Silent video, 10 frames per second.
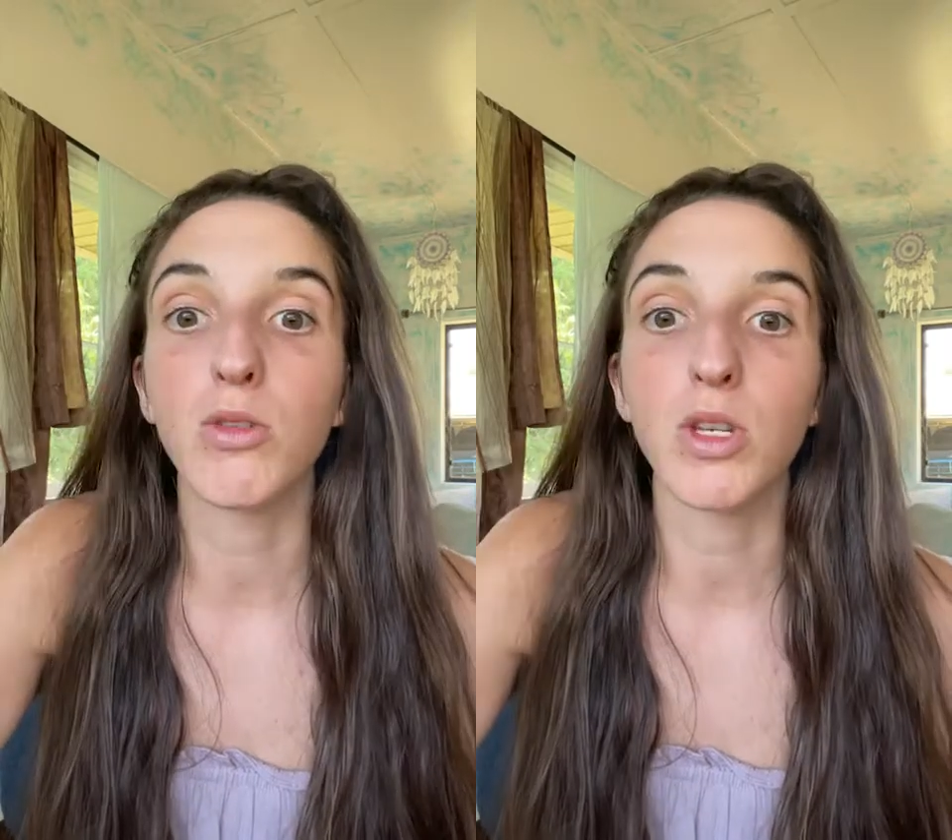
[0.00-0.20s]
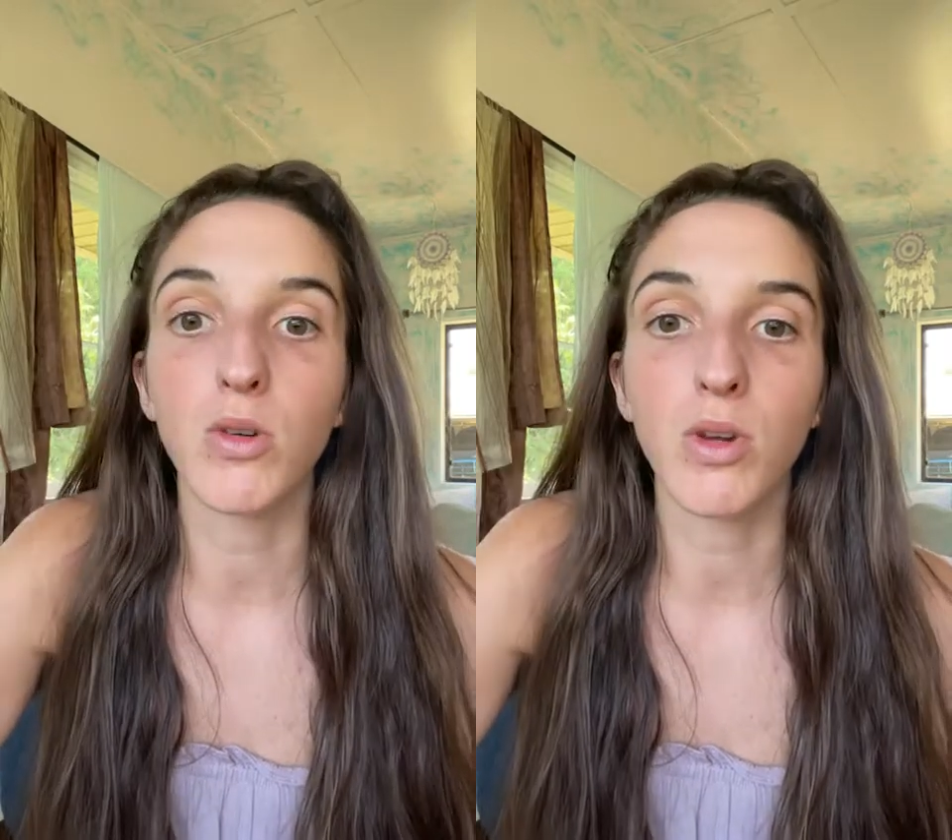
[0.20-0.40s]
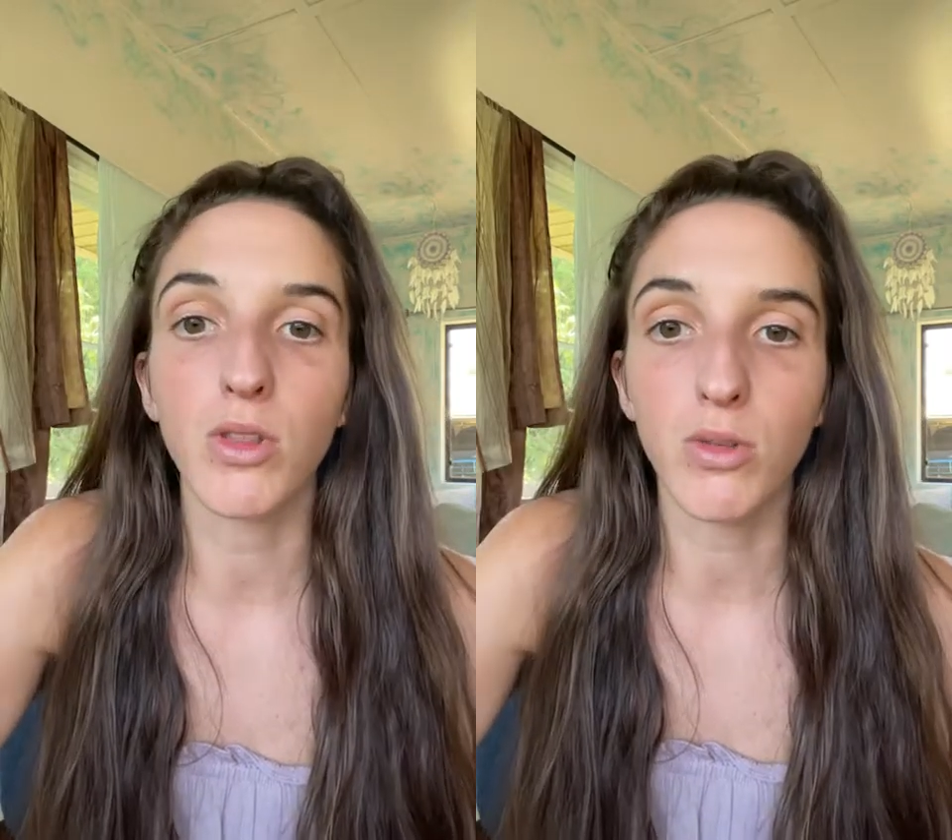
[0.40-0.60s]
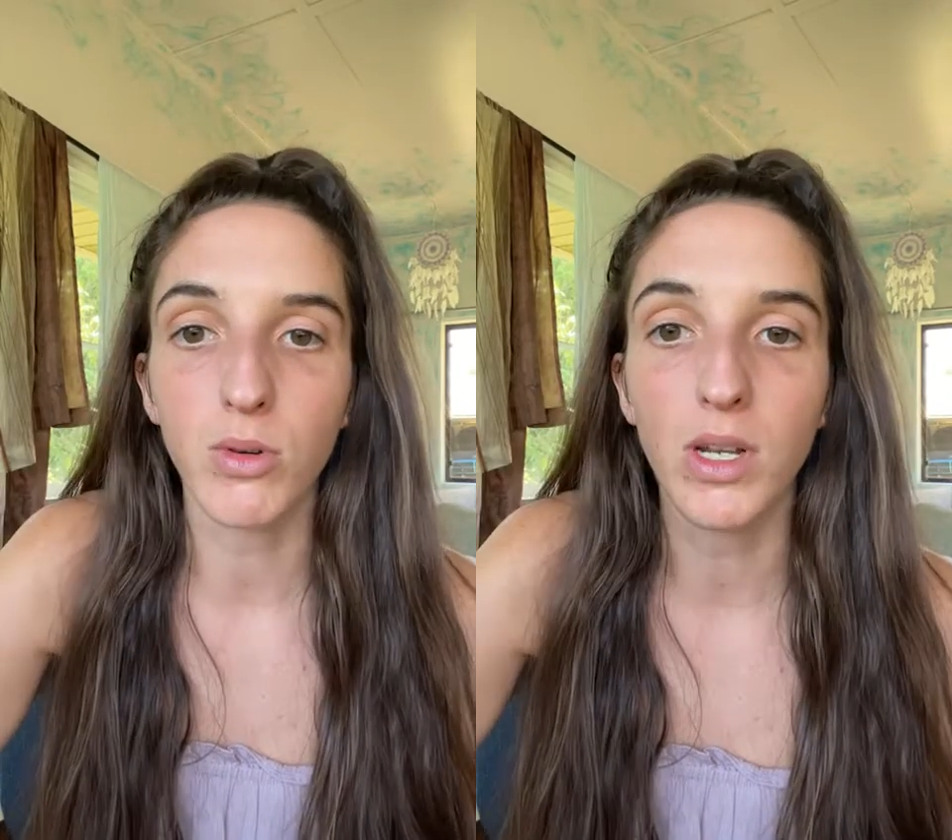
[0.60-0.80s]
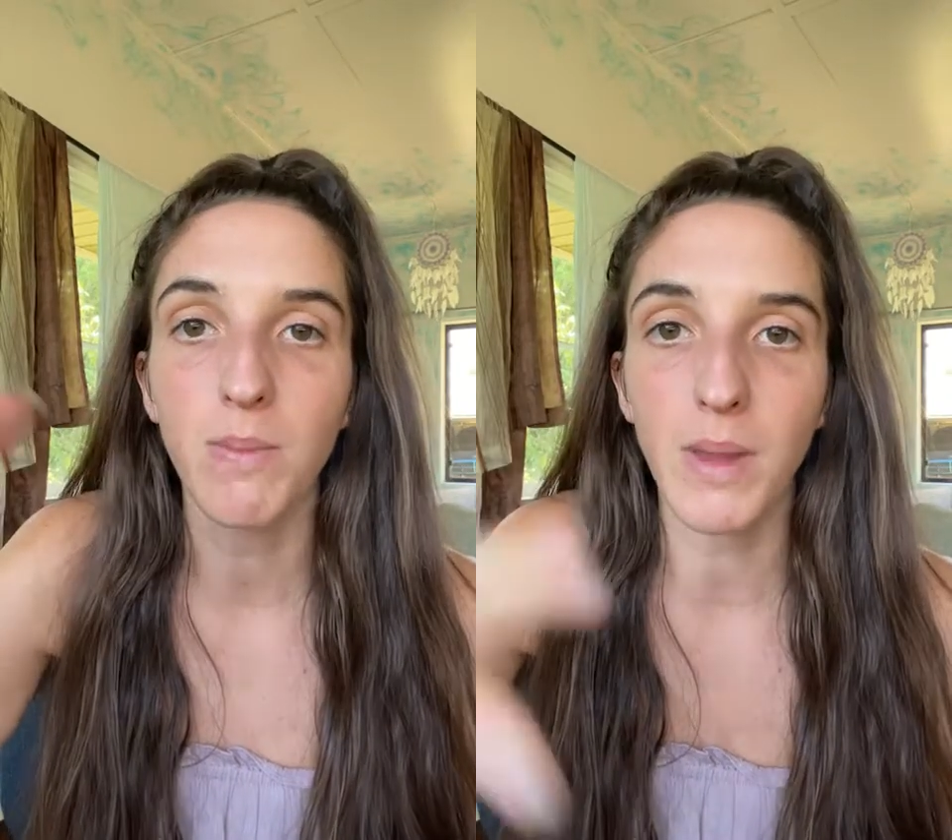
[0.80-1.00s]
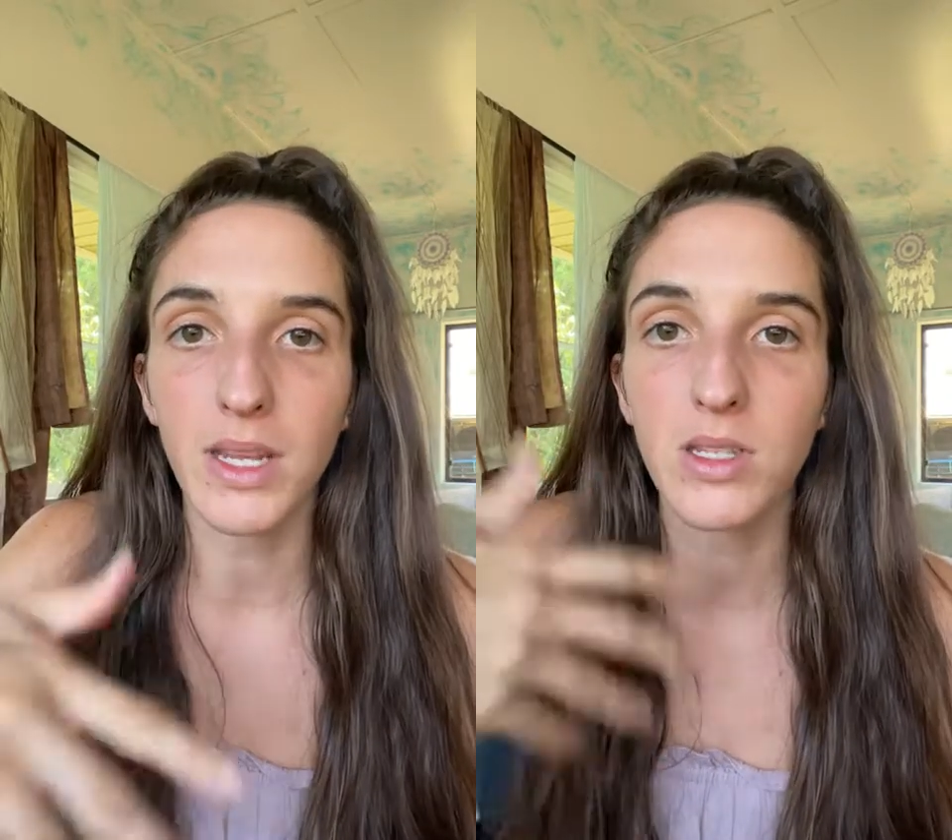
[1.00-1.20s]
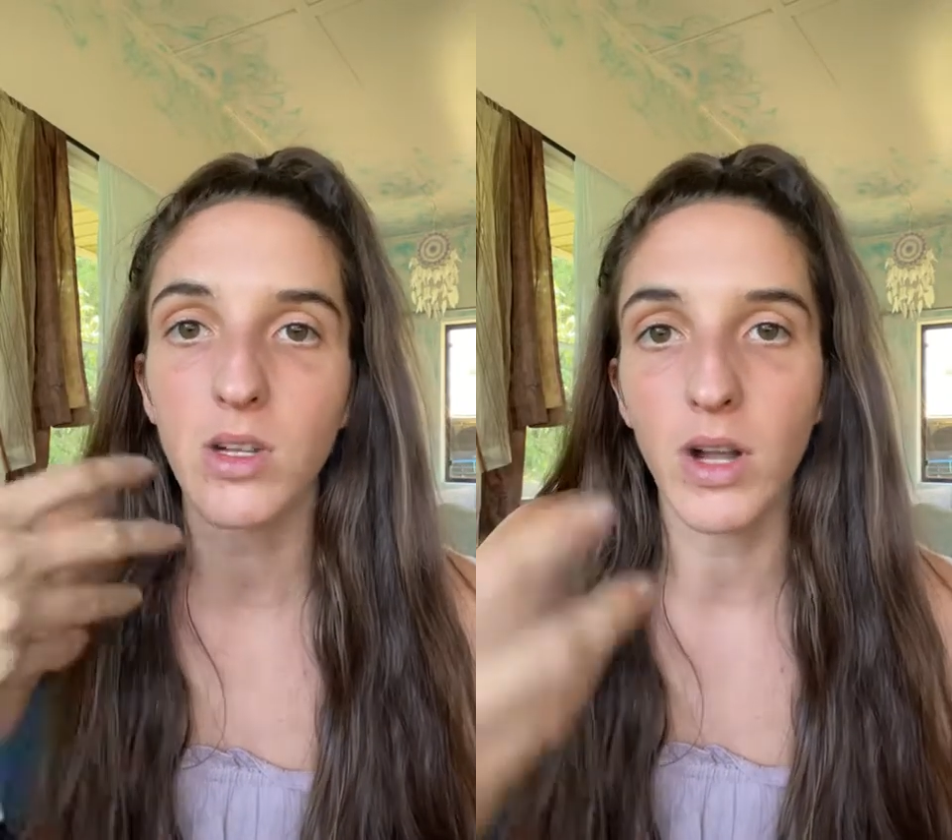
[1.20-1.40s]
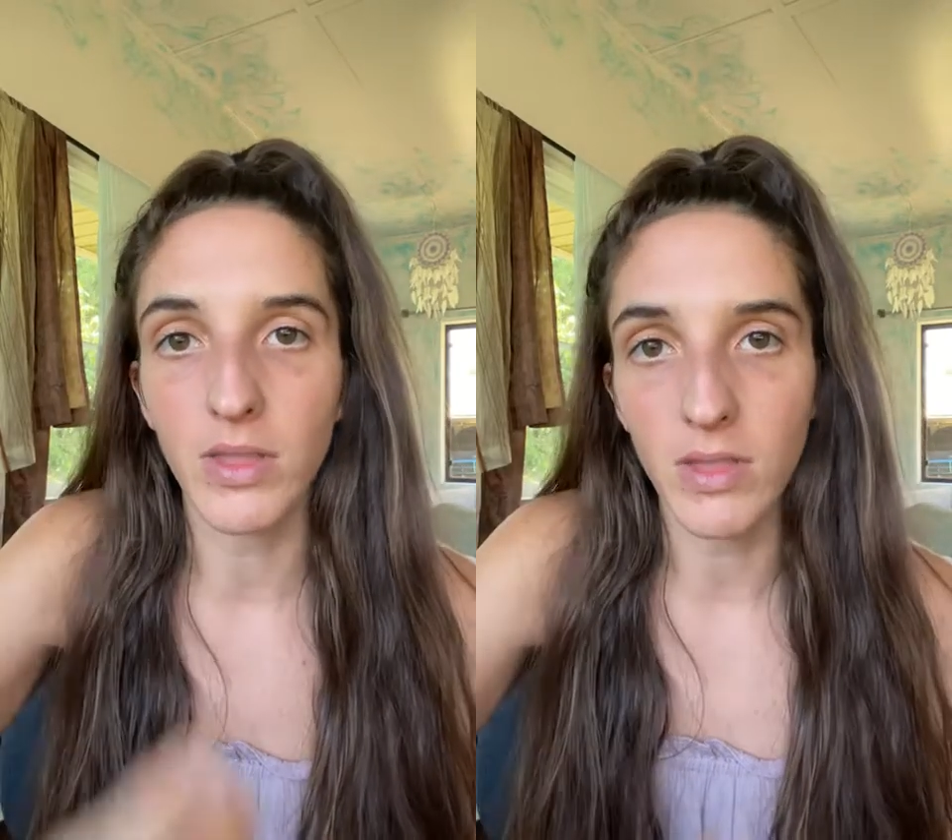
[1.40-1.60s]
your authority based
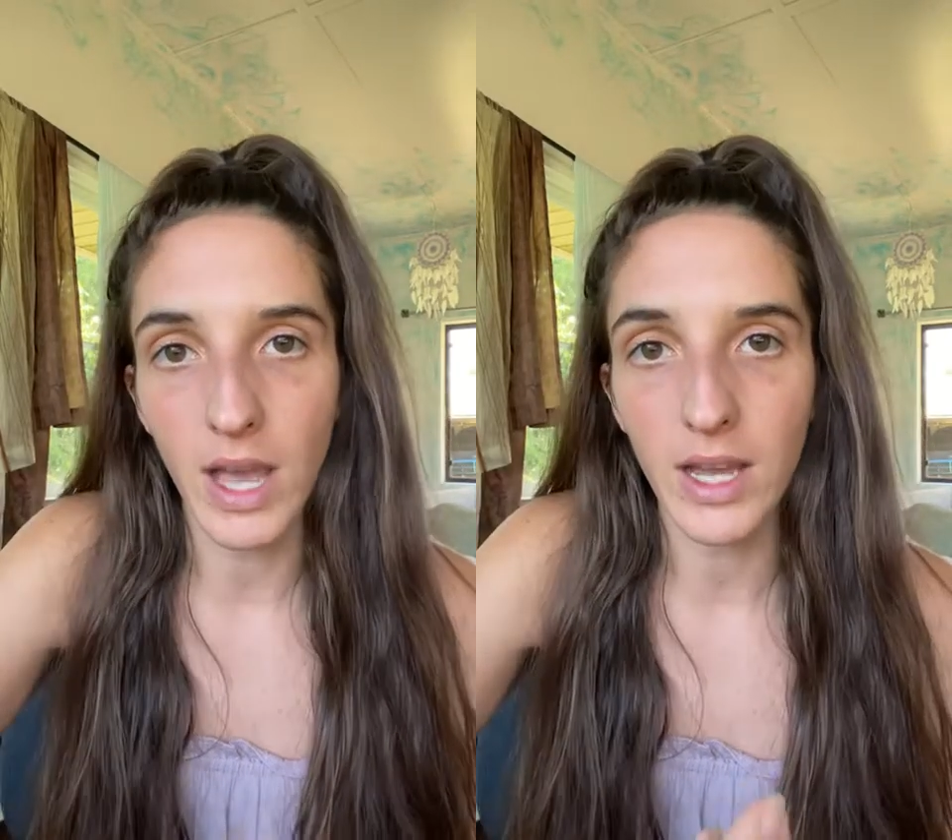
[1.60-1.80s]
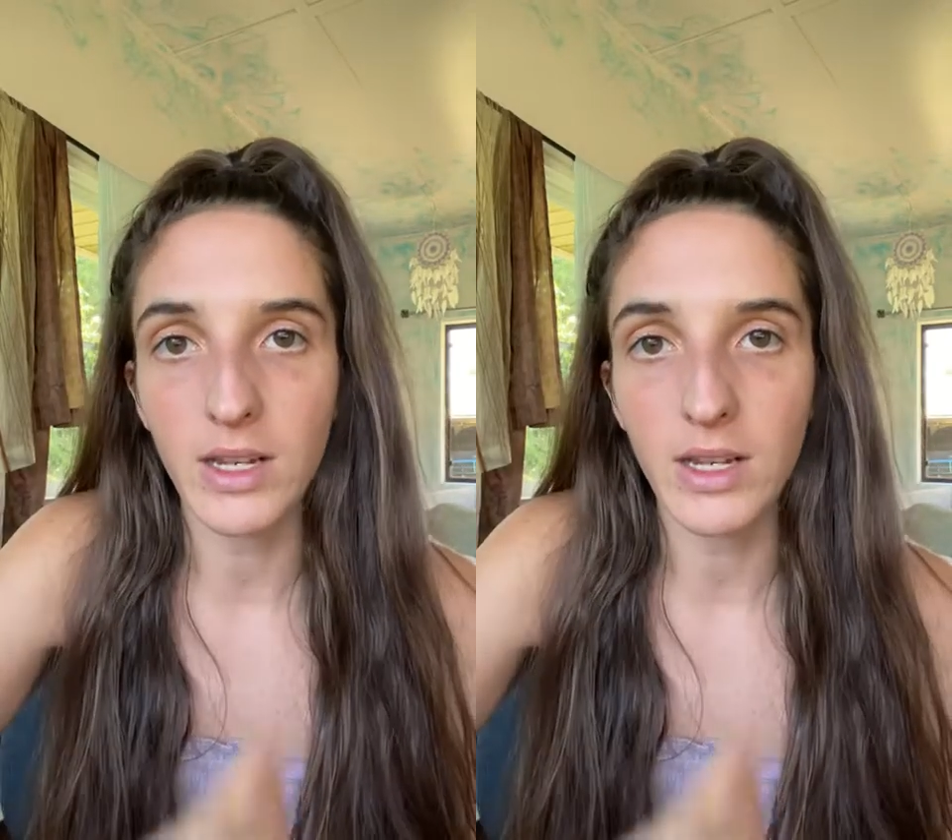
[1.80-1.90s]
on that.